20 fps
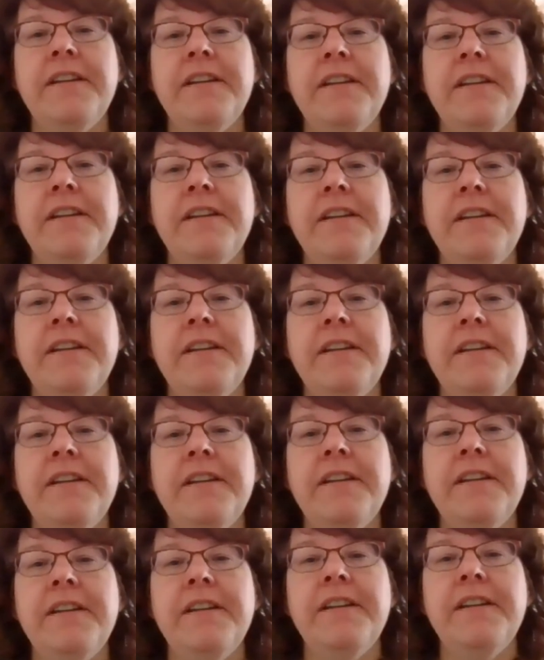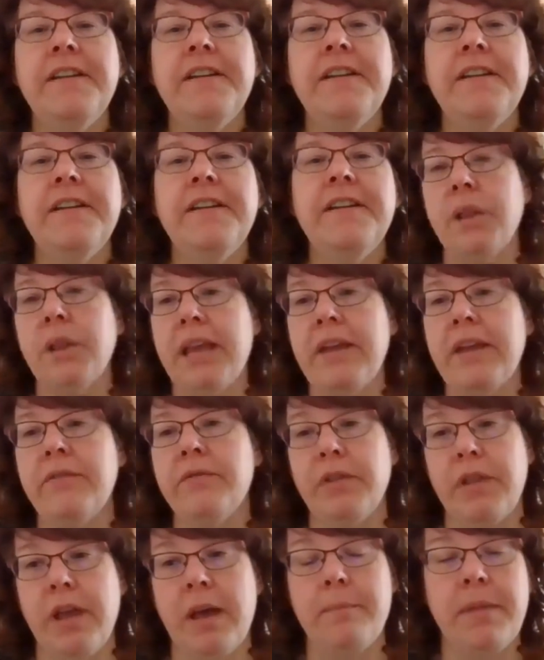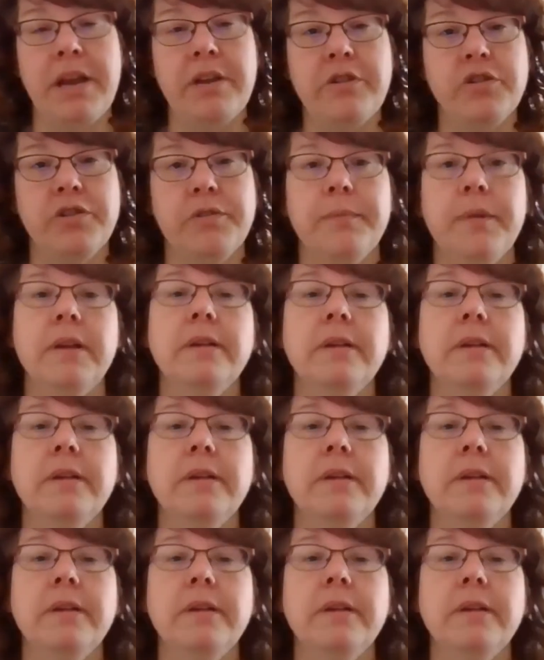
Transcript: and looking at the 4-year plan for that major.